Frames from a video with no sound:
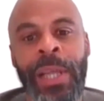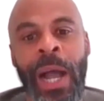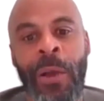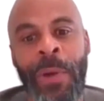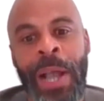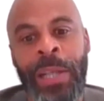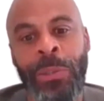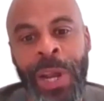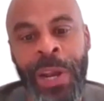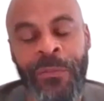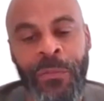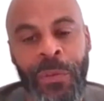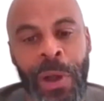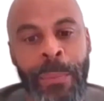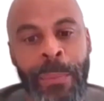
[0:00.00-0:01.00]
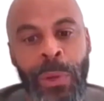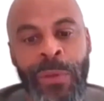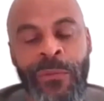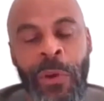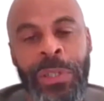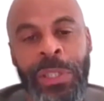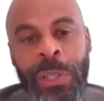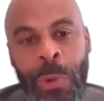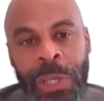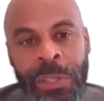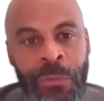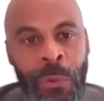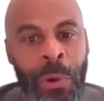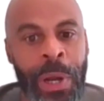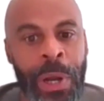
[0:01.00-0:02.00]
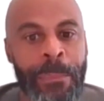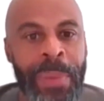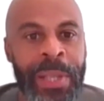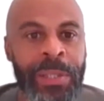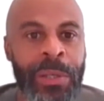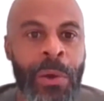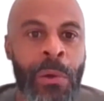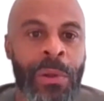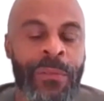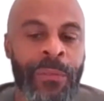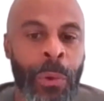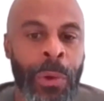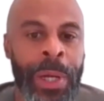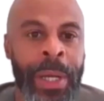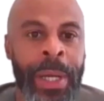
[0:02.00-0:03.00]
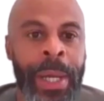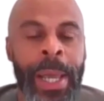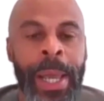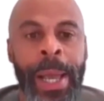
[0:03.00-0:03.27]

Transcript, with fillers: I graduated from University of West Florida in Pensacola, Florida,